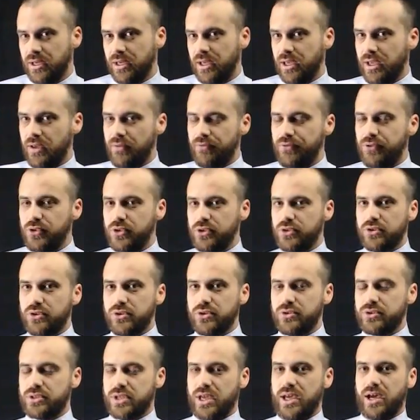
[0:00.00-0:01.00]
If you
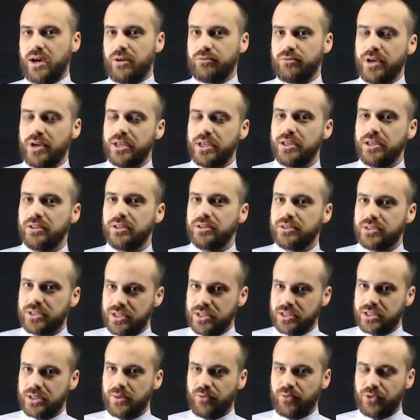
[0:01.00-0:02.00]
used our regular
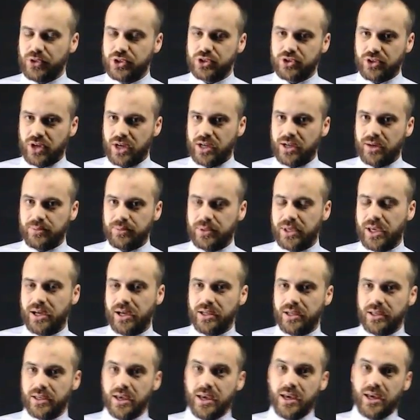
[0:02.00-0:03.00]
system for straight up
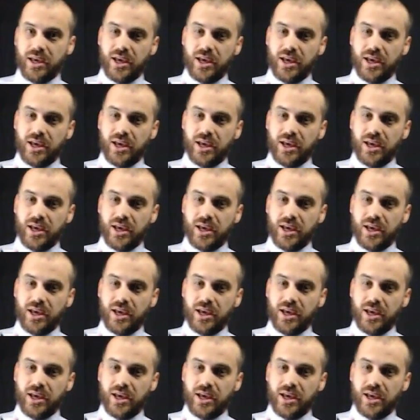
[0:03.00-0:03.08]
counting,